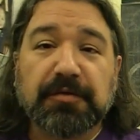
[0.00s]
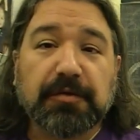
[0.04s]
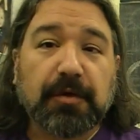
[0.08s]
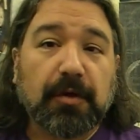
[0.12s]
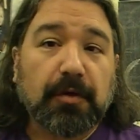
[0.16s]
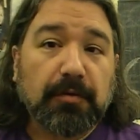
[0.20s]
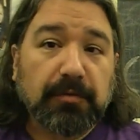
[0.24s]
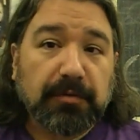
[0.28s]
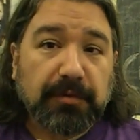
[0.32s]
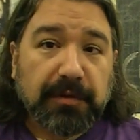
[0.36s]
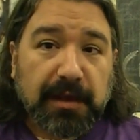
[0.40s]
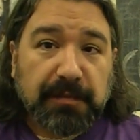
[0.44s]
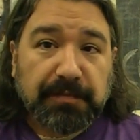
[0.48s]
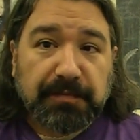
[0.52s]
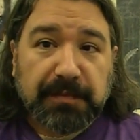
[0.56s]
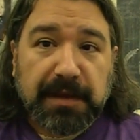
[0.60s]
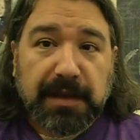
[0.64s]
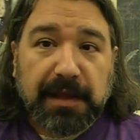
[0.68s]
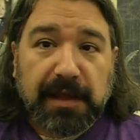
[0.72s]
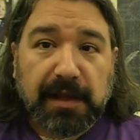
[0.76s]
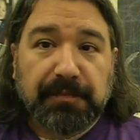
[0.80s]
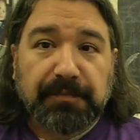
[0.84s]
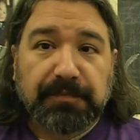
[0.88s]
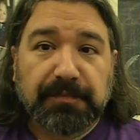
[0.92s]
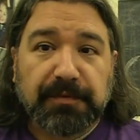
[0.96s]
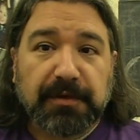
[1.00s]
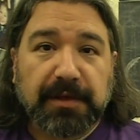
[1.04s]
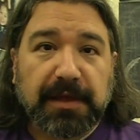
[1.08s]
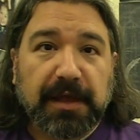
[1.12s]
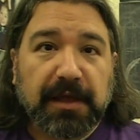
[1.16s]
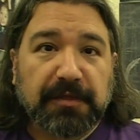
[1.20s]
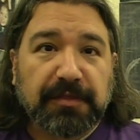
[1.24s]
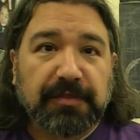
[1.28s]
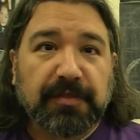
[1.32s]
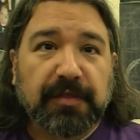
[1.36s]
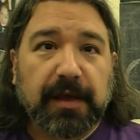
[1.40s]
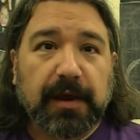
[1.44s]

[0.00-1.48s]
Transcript: so let me help you get